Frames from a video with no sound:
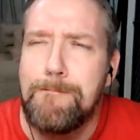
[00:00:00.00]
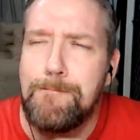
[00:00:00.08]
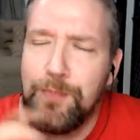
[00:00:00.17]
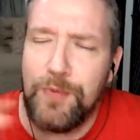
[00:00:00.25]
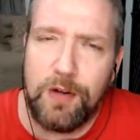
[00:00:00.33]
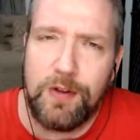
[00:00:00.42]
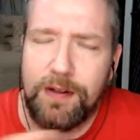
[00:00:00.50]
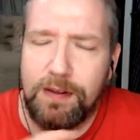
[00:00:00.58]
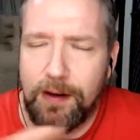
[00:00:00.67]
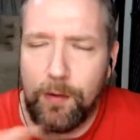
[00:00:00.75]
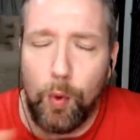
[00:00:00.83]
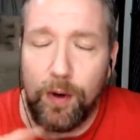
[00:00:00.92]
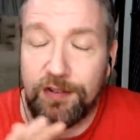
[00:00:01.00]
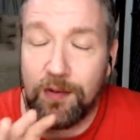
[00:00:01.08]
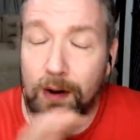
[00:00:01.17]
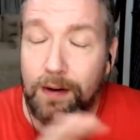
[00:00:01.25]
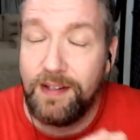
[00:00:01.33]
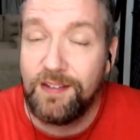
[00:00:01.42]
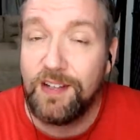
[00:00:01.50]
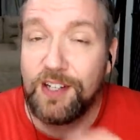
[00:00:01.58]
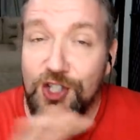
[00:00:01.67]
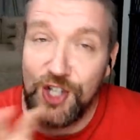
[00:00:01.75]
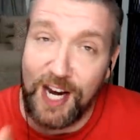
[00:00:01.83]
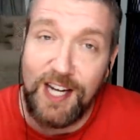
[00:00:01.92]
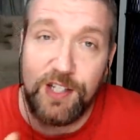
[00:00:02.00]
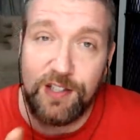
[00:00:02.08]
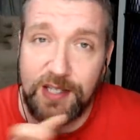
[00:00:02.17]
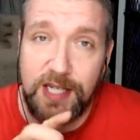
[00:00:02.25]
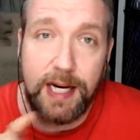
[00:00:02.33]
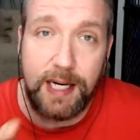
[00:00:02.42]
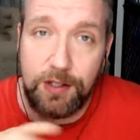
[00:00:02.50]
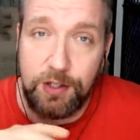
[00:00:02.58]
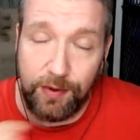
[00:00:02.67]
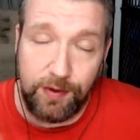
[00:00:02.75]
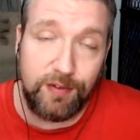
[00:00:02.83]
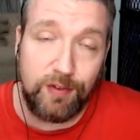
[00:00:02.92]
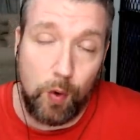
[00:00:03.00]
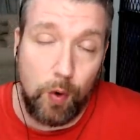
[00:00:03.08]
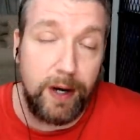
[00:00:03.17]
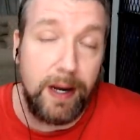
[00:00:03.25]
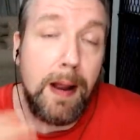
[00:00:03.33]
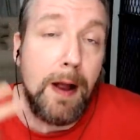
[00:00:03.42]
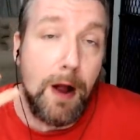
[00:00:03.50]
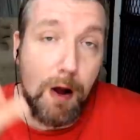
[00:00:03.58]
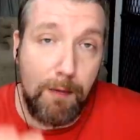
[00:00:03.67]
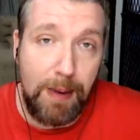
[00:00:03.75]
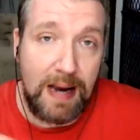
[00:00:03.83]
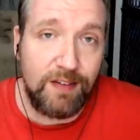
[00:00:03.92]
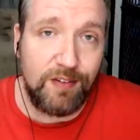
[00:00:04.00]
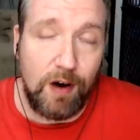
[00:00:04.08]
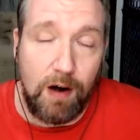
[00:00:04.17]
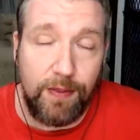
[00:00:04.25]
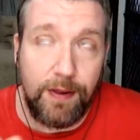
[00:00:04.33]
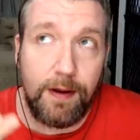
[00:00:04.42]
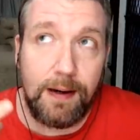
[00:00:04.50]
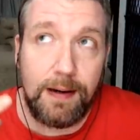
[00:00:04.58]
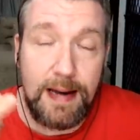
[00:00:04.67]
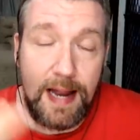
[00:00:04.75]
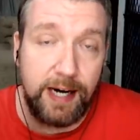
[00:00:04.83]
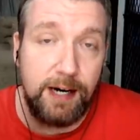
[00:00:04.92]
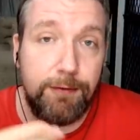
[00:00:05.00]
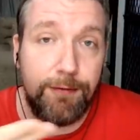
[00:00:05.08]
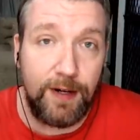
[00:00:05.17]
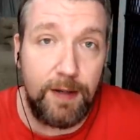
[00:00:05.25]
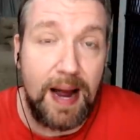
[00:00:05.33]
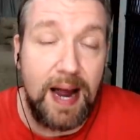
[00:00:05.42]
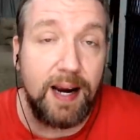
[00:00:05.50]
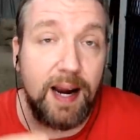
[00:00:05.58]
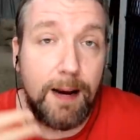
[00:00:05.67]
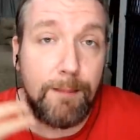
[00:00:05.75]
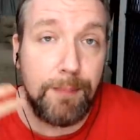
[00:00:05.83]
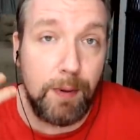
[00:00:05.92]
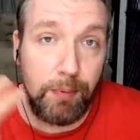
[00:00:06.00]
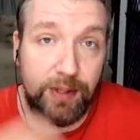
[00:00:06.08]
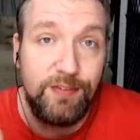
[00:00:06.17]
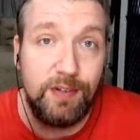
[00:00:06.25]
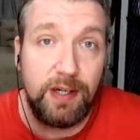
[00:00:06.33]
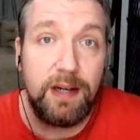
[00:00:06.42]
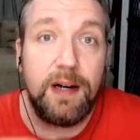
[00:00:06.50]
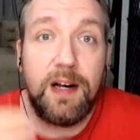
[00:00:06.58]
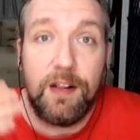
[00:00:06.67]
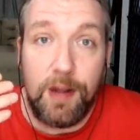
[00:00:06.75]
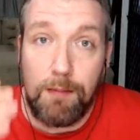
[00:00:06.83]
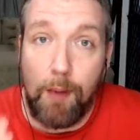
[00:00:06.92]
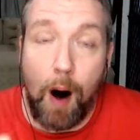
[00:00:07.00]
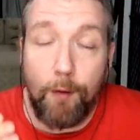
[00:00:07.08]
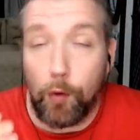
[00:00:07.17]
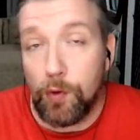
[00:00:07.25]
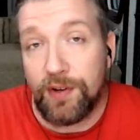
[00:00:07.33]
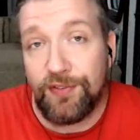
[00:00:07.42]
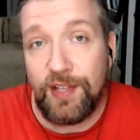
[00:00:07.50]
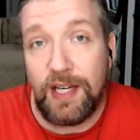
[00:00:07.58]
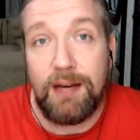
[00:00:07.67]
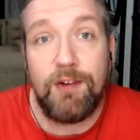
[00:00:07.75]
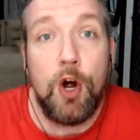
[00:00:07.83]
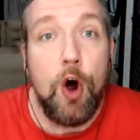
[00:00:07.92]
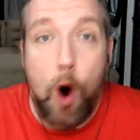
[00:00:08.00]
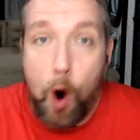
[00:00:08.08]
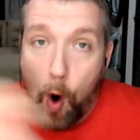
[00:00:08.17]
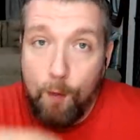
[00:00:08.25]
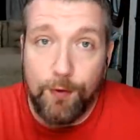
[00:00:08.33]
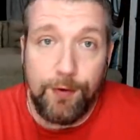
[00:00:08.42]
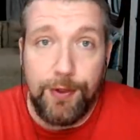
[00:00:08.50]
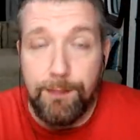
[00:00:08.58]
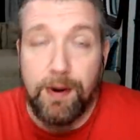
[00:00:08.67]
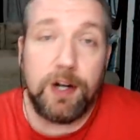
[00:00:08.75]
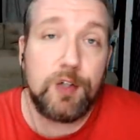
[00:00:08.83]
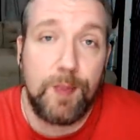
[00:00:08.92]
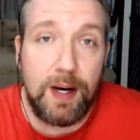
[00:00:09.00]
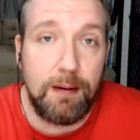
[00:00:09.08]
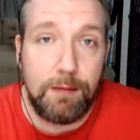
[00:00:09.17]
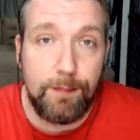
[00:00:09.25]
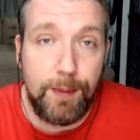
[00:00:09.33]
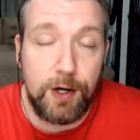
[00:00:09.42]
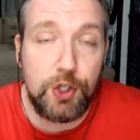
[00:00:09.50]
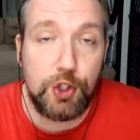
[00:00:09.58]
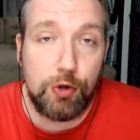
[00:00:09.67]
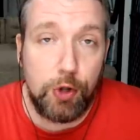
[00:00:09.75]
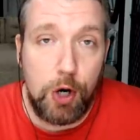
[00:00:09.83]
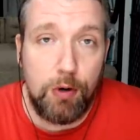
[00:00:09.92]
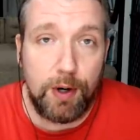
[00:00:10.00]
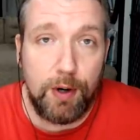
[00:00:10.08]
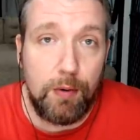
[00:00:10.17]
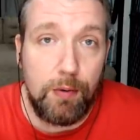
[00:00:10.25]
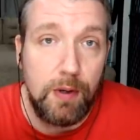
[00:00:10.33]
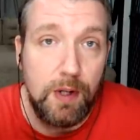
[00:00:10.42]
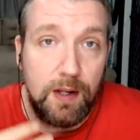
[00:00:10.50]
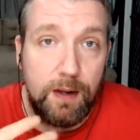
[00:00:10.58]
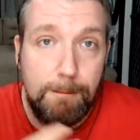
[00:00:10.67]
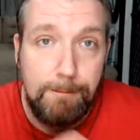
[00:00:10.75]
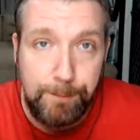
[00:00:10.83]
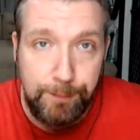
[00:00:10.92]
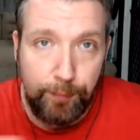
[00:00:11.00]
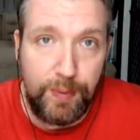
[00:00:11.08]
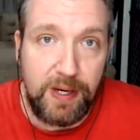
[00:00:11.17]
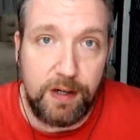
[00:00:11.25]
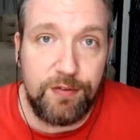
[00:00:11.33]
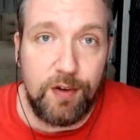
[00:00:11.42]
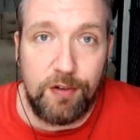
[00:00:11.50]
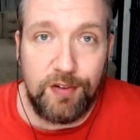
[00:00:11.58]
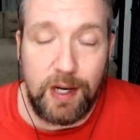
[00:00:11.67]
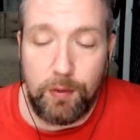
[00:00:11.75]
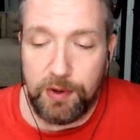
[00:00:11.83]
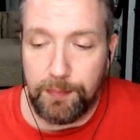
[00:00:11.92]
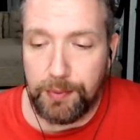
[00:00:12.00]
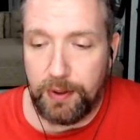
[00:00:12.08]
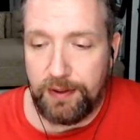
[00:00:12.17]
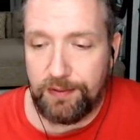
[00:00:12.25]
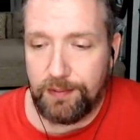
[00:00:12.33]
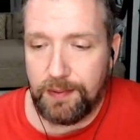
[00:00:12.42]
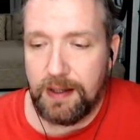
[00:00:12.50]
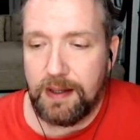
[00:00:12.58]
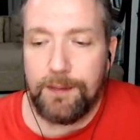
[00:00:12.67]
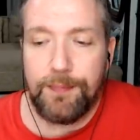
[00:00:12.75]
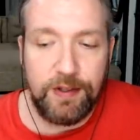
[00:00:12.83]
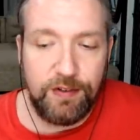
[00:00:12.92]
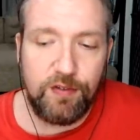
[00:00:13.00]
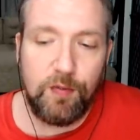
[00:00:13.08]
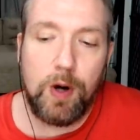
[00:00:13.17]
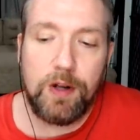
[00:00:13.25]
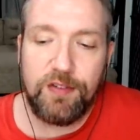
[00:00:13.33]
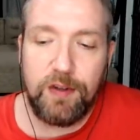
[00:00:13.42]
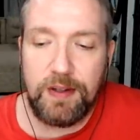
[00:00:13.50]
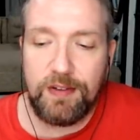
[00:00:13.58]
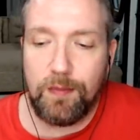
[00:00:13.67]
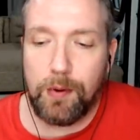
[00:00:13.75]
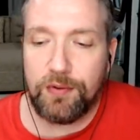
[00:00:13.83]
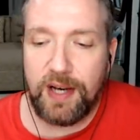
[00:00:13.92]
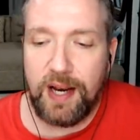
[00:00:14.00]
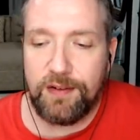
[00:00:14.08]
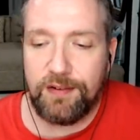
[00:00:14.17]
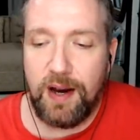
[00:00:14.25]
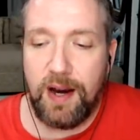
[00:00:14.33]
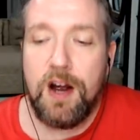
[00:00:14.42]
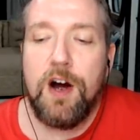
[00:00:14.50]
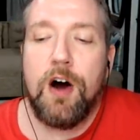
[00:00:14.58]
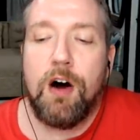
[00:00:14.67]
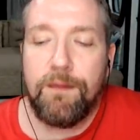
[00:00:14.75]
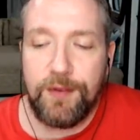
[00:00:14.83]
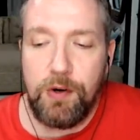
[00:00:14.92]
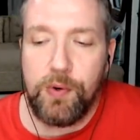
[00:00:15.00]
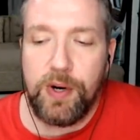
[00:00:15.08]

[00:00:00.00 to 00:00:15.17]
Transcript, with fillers: you know that there weren't some artistic changes taken to the story based on the negative feedback and publicity that Marvel received over the punishment Punisher logo being associated with the police. This is what CB Cebulski had to say. A few